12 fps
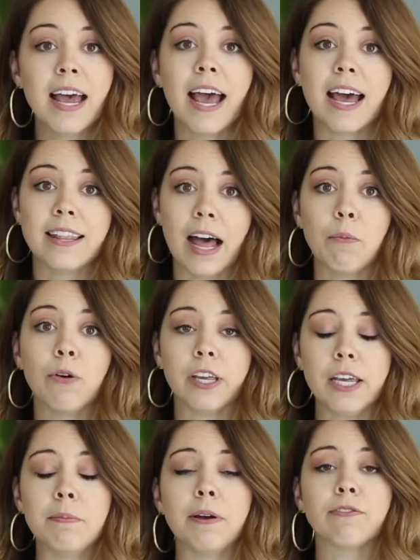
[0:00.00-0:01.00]
and that will
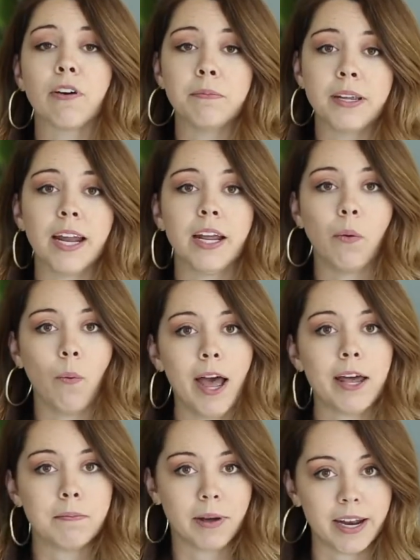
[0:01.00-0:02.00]
keep it from getting
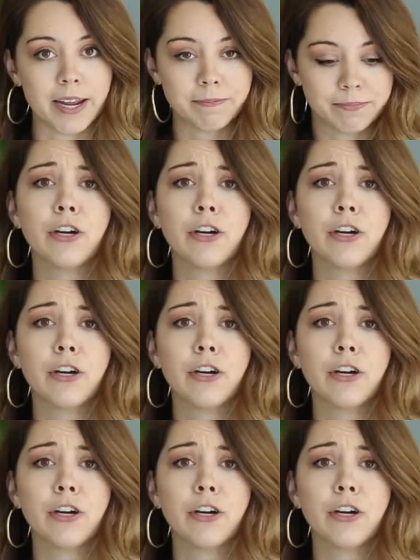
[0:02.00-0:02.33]
wet and muddy.